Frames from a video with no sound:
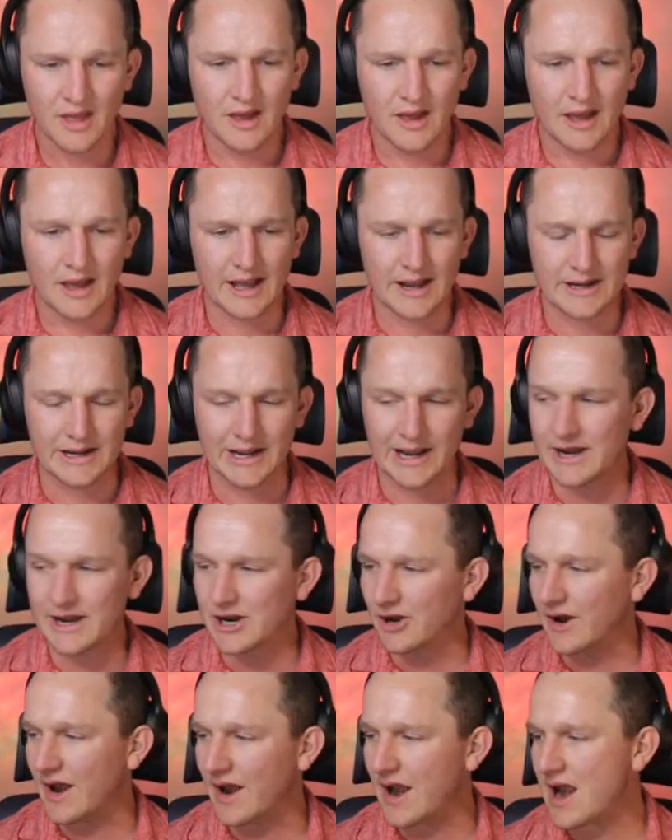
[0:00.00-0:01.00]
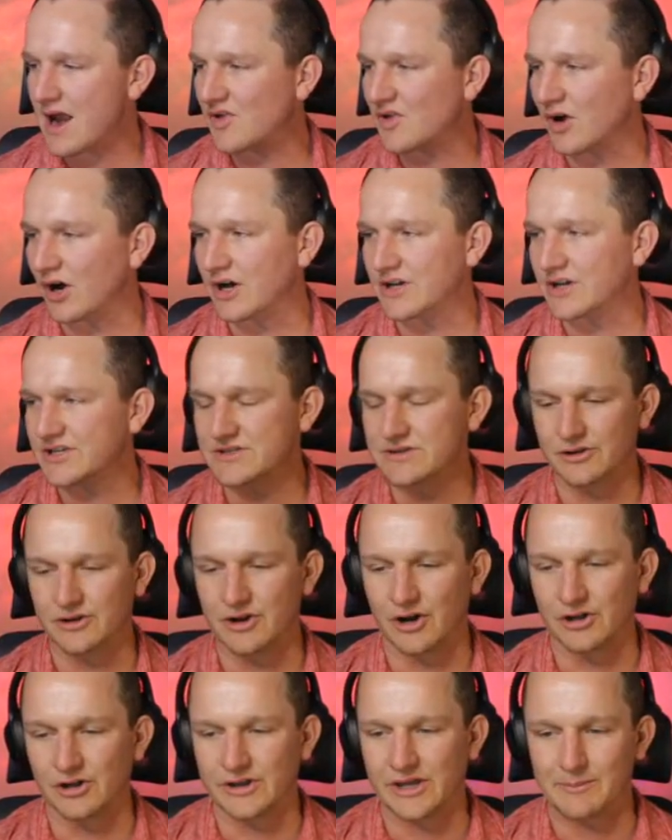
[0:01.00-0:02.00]
And Leno, ex-Arsenal
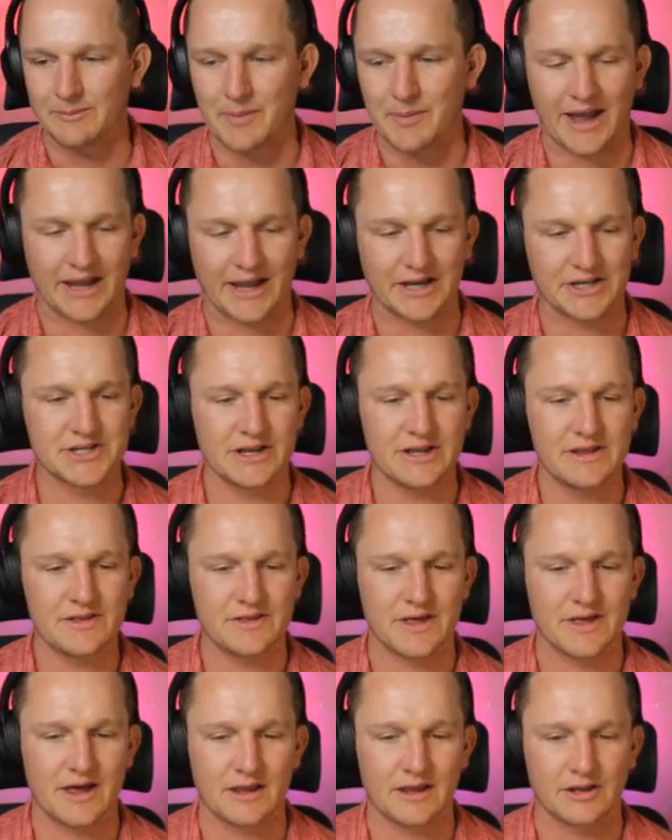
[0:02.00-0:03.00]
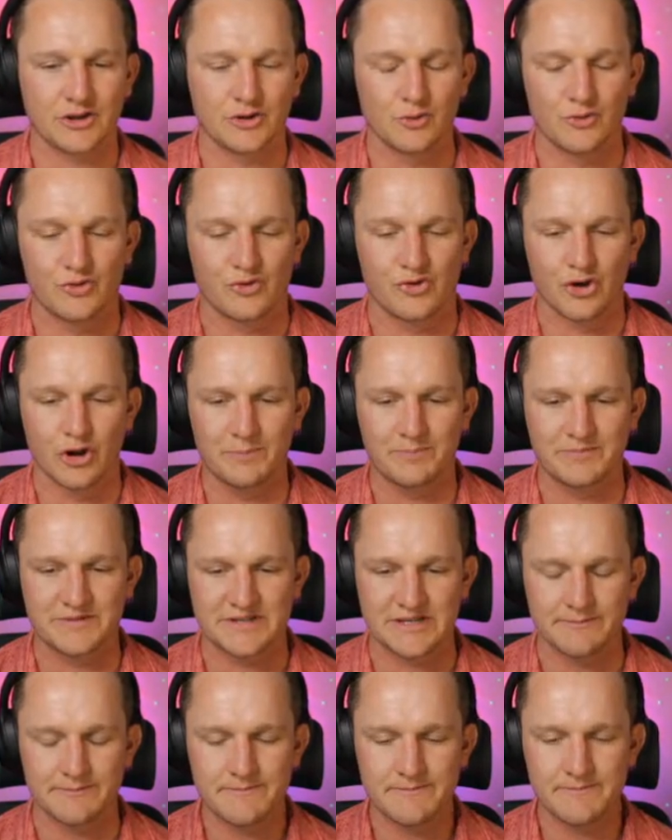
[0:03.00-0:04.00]
goalkeeper, actually, they usurped
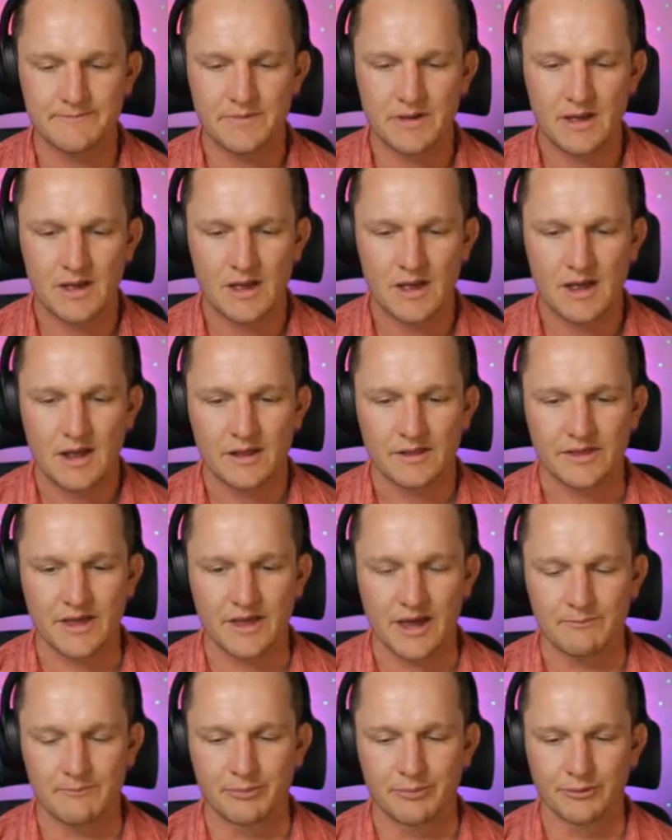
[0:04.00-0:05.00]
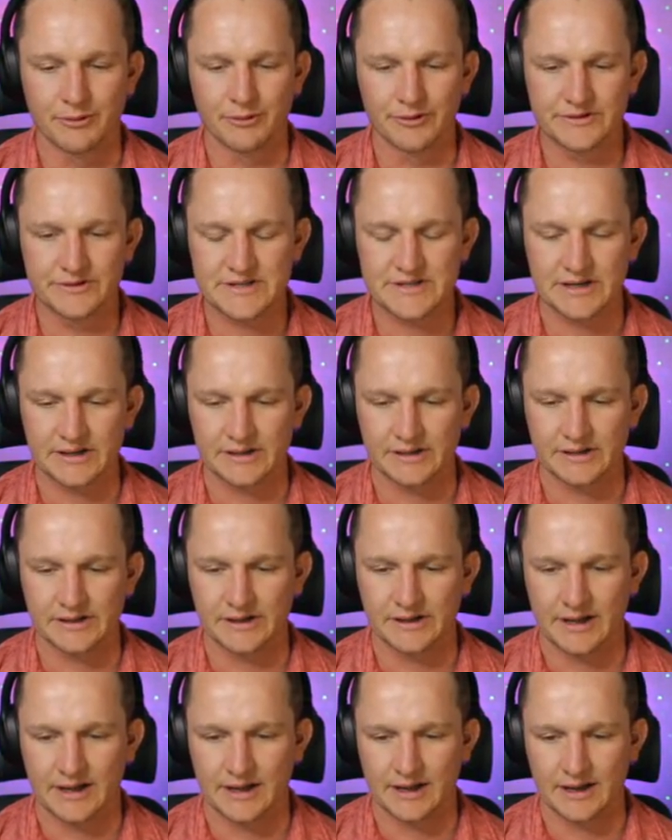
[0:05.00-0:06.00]
him. They brought in...
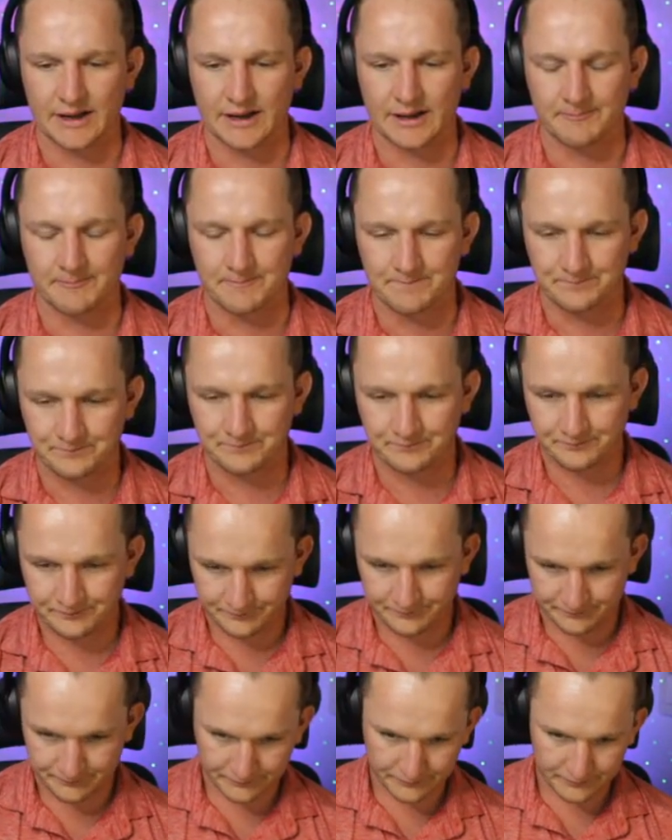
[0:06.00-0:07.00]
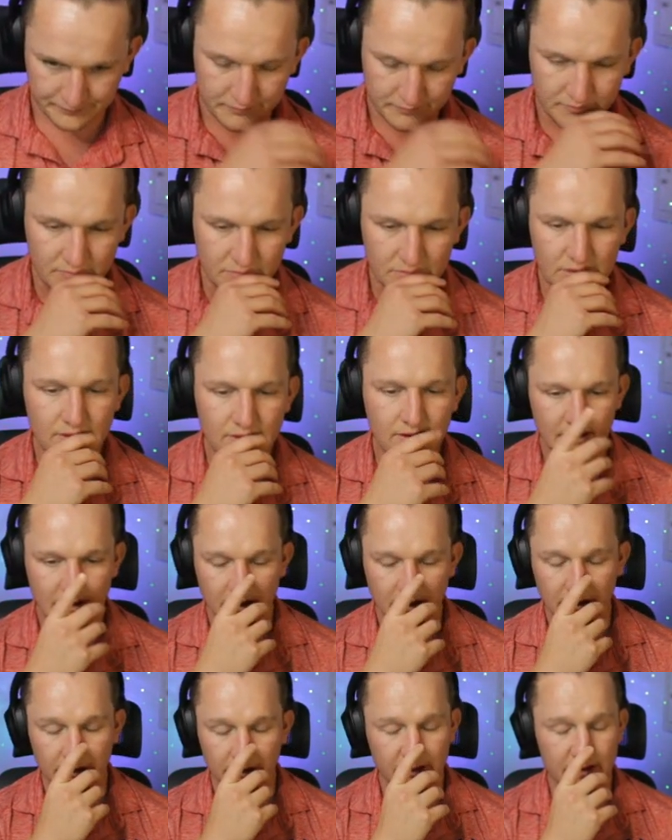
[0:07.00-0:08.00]
Um,
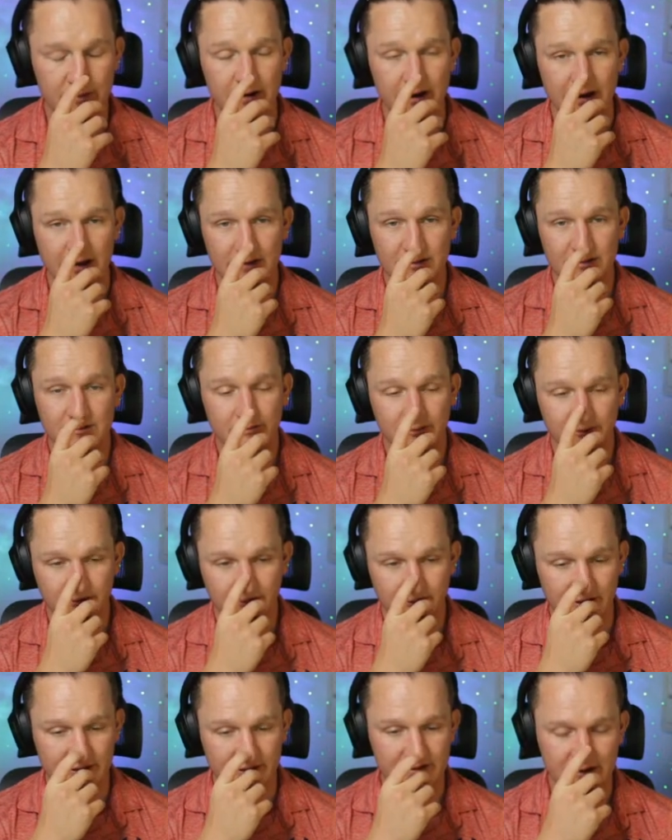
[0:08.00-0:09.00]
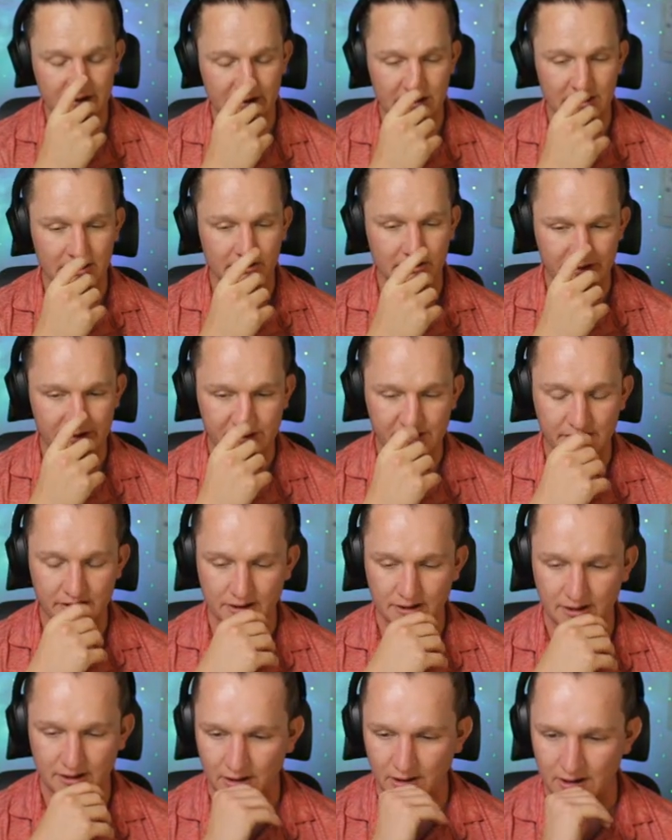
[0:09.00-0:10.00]
who they bring in? What's the what's
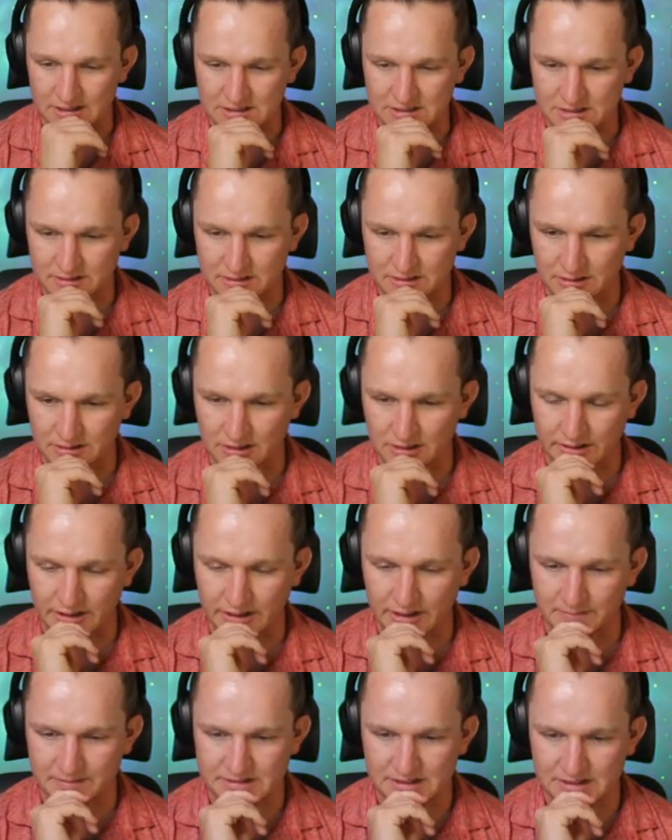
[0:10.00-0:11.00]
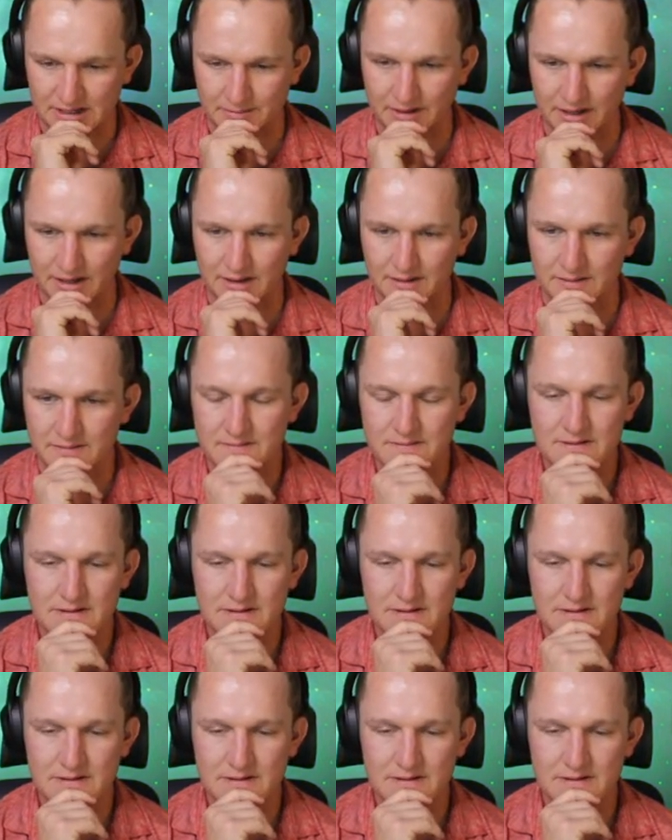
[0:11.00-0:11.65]
the Arsenal goalkeeper's name again?